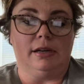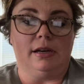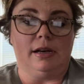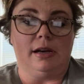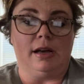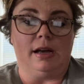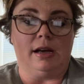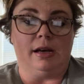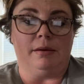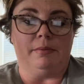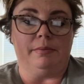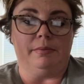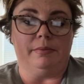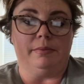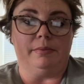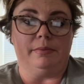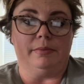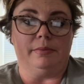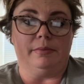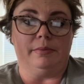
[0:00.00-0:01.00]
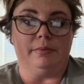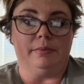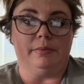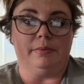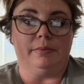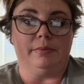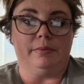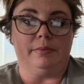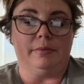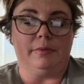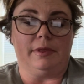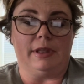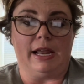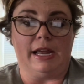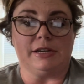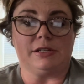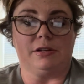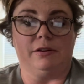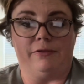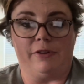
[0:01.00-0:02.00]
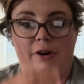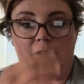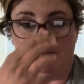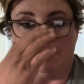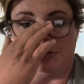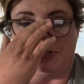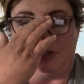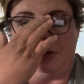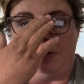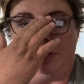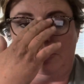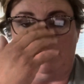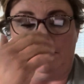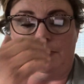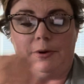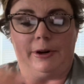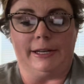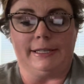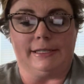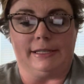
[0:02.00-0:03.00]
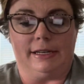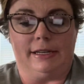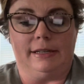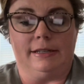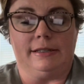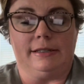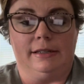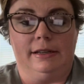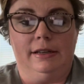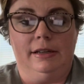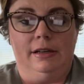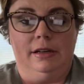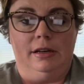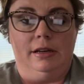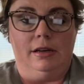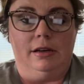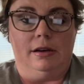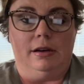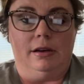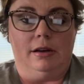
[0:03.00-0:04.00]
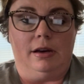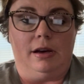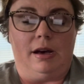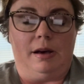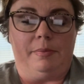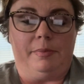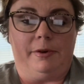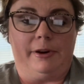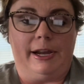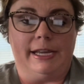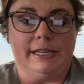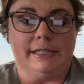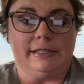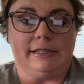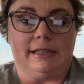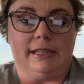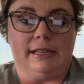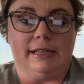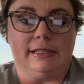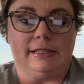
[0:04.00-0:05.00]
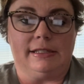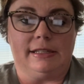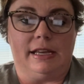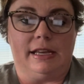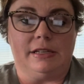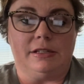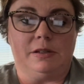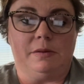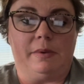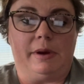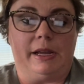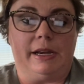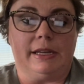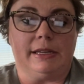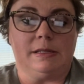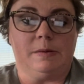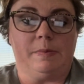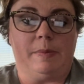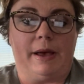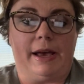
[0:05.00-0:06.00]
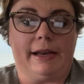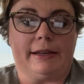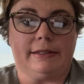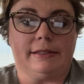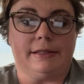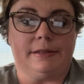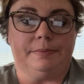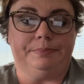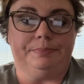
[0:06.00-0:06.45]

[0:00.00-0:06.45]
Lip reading: the National Farmers Union president praised this, as you might expect.